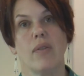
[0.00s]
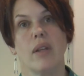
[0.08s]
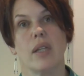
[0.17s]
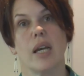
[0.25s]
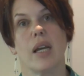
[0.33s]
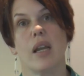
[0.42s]
The
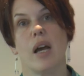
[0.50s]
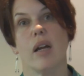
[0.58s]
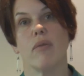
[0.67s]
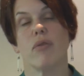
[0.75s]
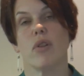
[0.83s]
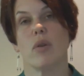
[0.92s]

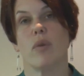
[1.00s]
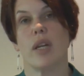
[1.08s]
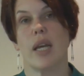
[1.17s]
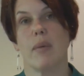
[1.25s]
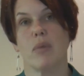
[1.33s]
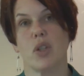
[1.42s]
deadline for the
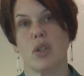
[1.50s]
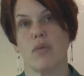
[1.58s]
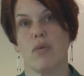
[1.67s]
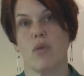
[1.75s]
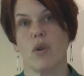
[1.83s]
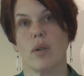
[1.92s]
redemption
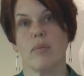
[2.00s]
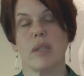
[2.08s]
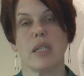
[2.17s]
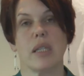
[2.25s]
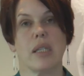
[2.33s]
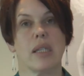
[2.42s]

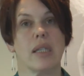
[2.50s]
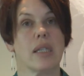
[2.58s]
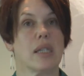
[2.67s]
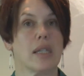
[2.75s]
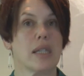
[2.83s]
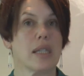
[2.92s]
forms is
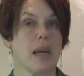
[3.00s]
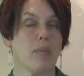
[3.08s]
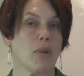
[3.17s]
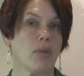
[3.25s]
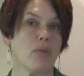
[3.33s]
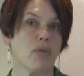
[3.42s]

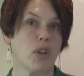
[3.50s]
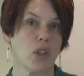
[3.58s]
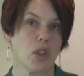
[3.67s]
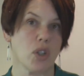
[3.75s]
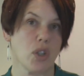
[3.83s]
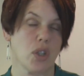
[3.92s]
December
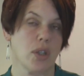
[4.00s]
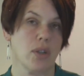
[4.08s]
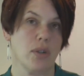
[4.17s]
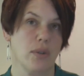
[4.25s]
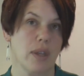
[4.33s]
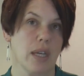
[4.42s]
1st,
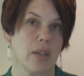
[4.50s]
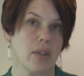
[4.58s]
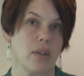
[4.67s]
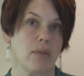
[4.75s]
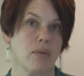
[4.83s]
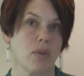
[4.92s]

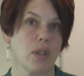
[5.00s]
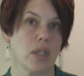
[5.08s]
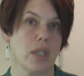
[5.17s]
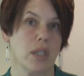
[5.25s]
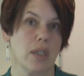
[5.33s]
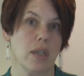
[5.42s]

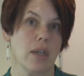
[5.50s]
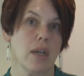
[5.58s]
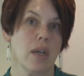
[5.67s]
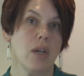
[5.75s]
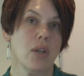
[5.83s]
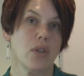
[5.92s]
2014.
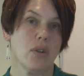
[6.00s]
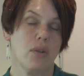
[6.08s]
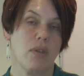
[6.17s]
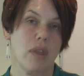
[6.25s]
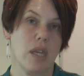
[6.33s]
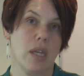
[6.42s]
So
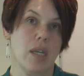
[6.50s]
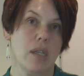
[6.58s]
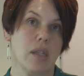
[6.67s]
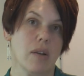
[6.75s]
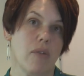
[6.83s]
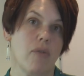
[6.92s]

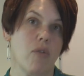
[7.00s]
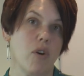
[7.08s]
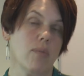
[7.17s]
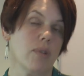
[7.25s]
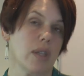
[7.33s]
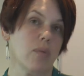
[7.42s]
these
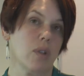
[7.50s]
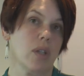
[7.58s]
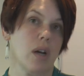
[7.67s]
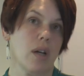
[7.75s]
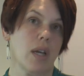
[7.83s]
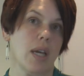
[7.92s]
forms that we're
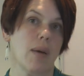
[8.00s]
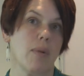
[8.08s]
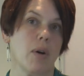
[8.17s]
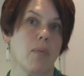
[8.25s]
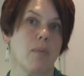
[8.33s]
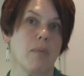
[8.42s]
talking
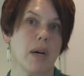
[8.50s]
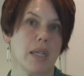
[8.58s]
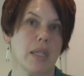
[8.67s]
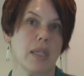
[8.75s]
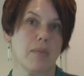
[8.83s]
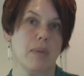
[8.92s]
about
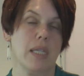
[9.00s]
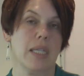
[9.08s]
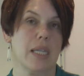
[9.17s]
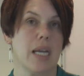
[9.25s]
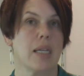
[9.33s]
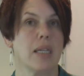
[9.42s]
must be
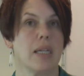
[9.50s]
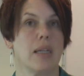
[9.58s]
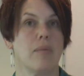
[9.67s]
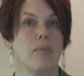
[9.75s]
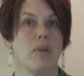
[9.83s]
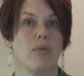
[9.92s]
sent
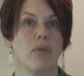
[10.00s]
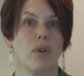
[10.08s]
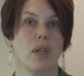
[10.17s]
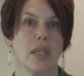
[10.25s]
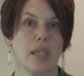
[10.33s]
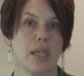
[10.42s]
in
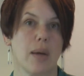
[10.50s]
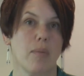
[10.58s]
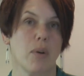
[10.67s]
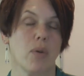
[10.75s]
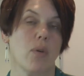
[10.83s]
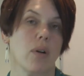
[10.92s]
before
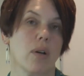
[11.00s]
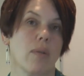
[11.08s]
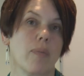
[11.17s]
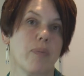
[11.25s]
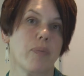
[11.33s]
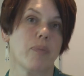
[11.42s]
December or
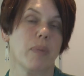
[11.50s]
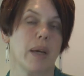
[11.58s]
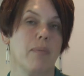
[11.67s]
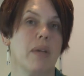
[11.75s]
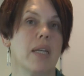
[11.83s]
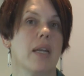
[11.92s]

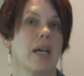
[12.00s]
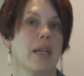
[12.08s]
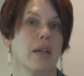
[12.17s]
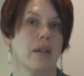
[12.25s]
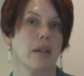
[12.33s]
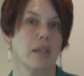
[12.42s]
by
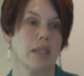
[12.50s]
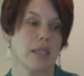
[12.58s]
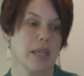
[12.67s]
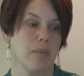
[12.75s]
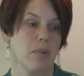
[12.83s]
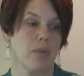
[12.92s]
midnight on
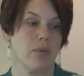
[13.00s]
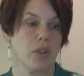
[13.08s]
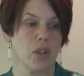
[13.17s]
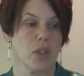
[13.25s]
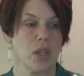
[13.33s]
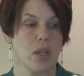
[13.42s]
December
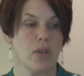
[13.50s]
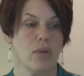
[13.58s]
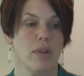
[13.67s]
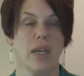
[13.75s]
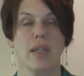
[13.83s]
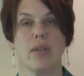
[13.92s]
1st,
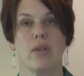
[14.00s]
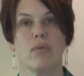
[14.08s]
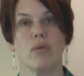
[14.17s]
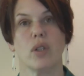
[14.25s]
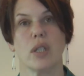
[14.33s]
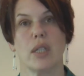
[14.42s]

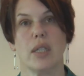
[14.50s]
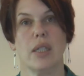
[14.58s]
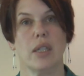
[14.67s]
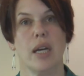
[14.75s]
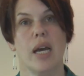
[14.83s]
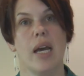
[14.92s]

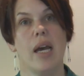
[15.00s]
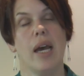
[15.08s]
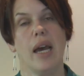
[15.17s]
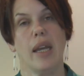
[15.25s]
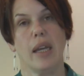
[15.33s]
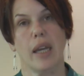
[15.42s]
2014.
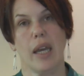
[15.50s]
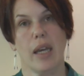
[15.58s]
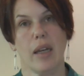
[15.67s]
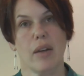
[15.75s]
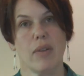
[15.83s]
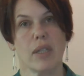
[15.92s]
And
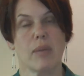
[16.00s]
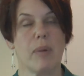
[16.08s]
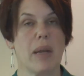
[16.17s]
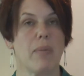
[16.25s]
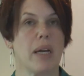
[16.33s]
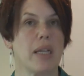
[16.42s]
again, the
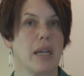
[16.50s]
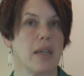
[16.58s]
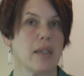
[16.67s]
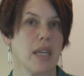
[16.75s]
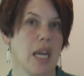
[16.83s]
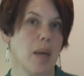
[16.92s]
spend by date
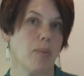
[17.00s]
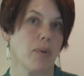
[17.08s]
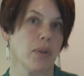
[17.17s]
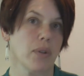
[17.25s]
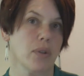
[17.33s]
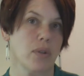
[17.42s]
is
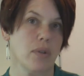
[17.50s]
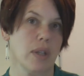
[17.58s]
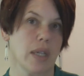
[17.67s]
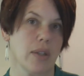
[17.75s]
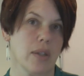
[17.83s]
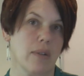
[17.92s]
April
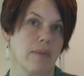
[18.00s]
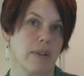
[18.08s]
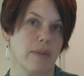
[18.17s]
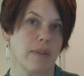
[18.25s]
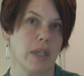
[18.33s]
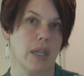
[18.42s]

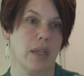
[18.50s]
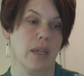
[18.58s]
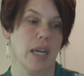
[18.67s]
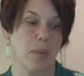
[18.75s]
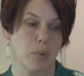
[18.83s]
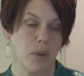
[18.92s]
2015,
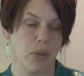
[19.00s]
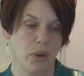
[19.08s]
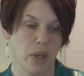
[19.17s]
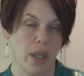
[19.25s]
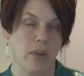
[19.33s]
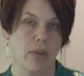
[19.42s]
April
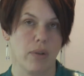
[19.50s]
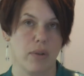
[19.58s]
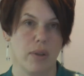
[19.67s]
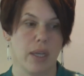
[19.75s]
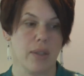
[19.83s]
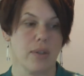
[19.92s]
30th,
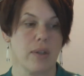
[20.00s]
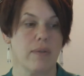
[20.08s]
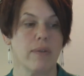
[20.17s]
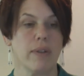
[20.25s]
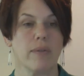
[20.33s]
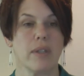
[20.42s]

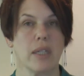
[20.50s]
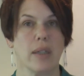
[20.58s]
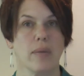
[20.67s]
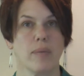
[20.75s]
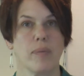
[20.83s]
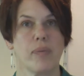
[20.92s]
2015.